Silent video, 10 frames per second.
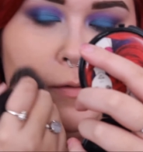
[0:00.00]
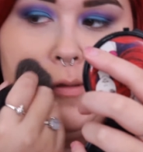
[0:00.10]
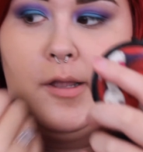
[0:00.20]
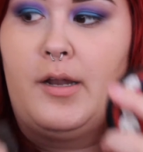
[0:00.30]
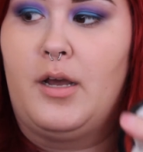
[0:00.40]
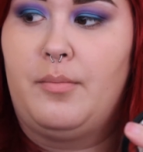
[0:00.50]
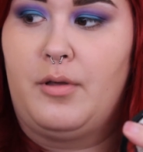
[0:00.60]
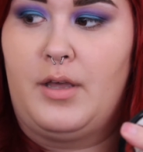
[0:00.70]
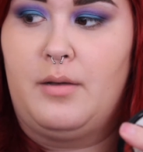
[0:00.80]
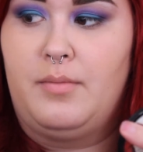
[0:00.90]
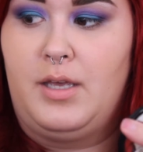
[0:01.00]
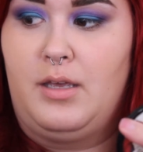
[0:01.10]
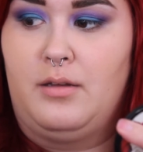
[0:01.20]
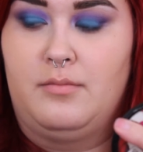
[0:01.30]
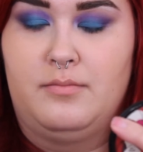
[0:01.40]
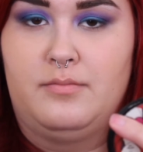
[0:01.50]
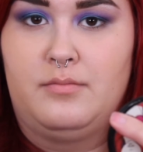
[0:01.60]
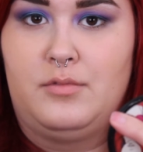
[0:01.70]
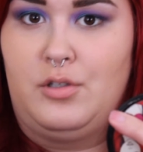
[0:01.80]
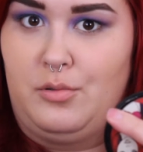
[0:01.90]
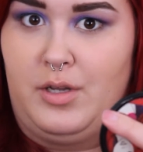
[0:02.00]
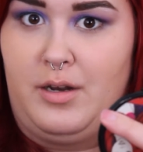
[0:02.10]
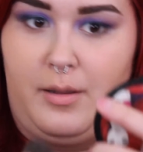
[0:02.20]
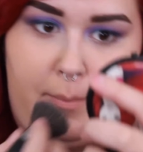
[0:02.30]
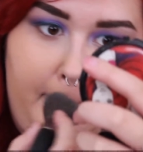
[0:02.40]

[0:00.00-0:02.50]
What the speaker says: done up without being too done up.